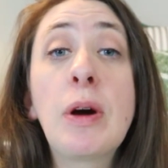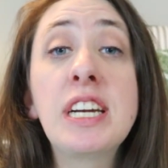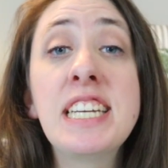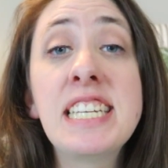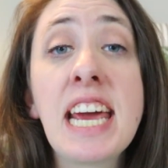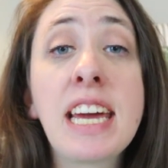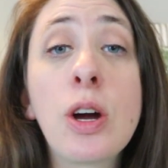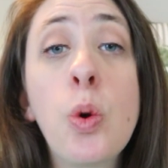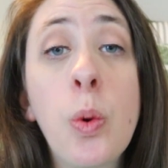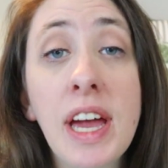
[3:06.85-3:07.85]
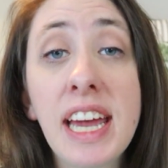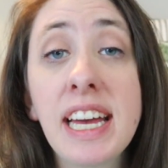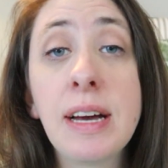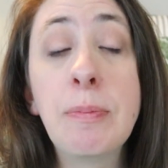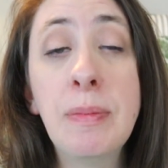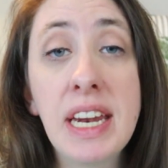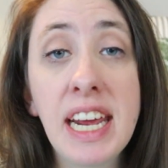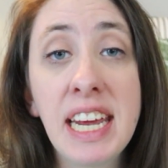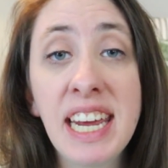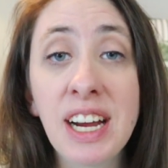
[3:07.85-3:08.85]
wanted to take a quick
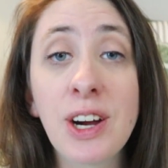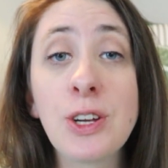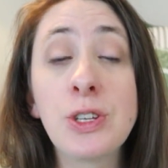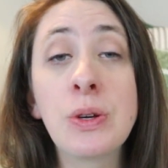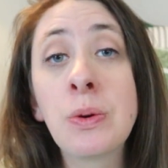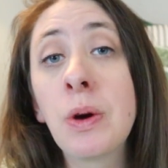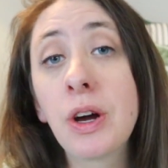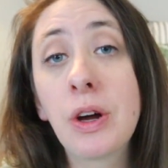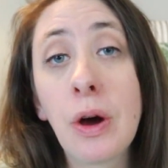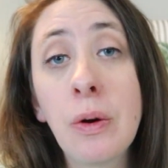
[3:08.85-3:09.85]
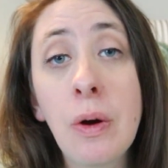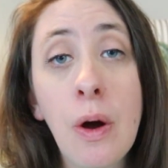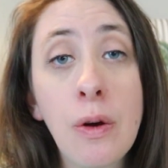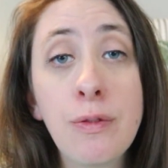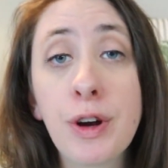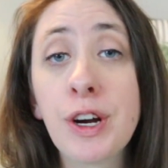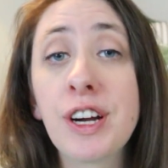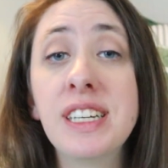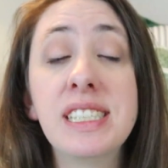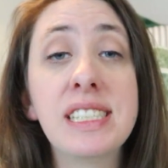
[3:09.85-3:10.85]
minute here to go
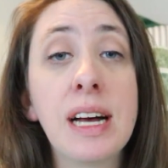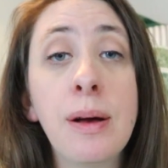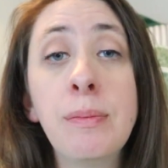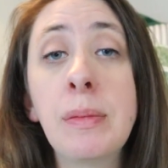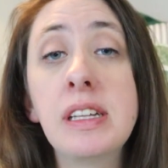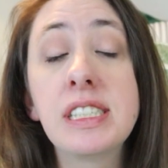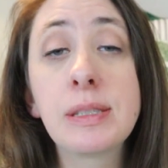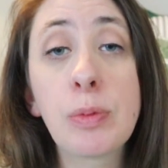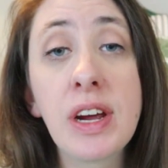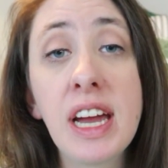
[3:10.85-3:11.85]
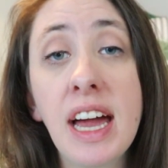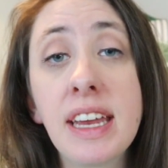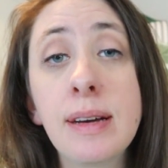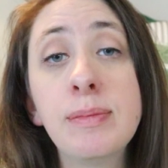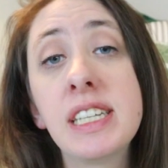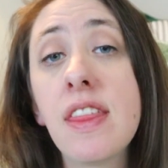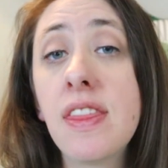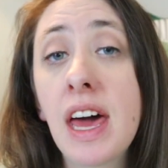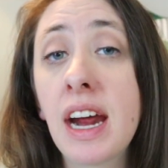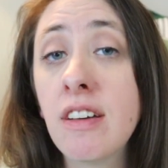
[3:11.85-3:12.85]
over some spring items
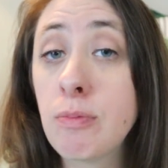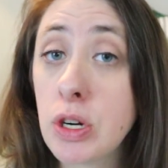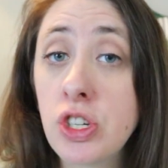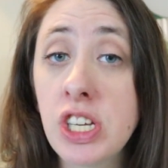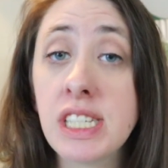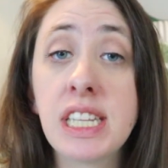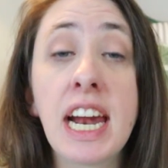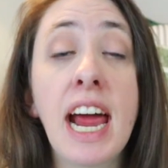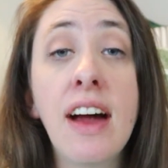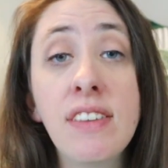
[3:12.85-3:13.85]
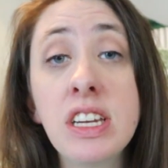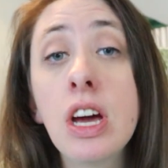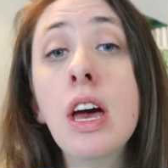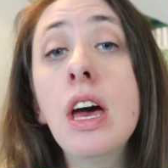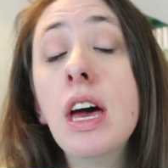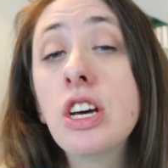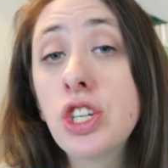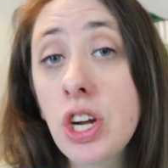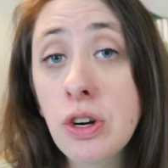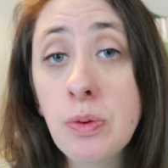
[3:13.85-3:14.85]
that I have purchased that I haven't
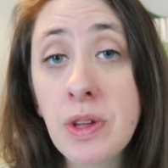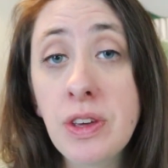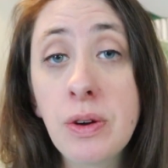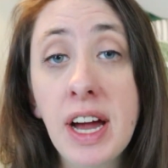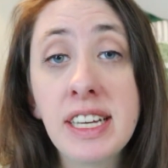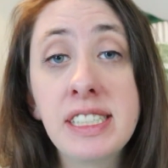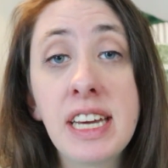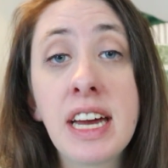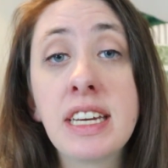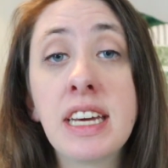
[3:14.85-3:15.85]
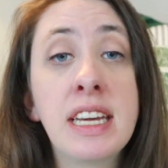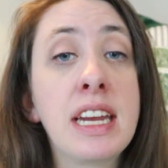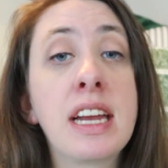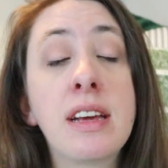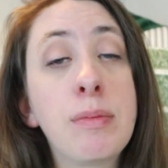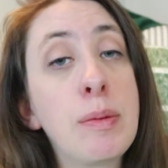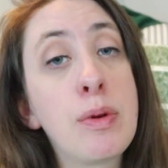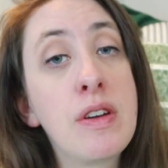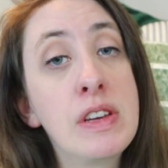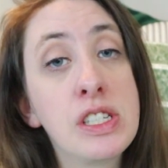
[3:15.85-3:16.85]
shared with you guys yet in any of my
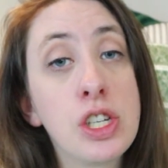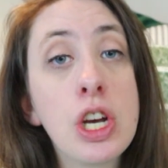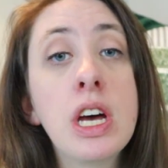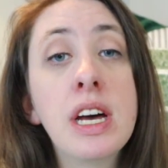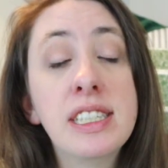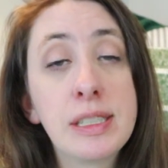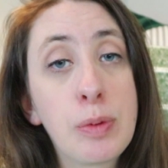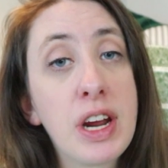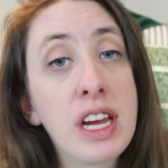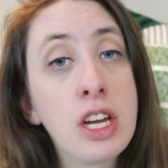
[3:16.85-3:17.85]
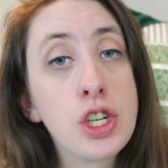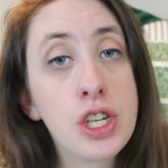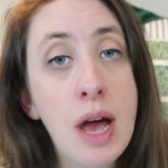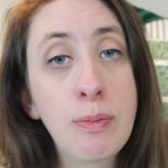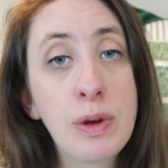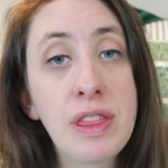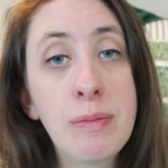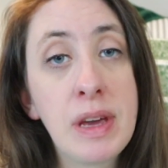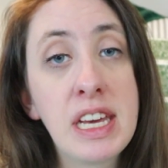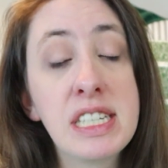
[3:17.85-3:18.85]
previous spring shop with
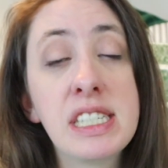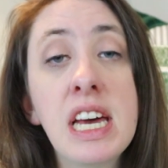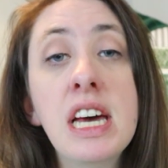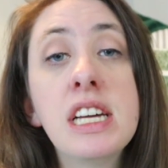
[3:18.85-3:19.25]
me's.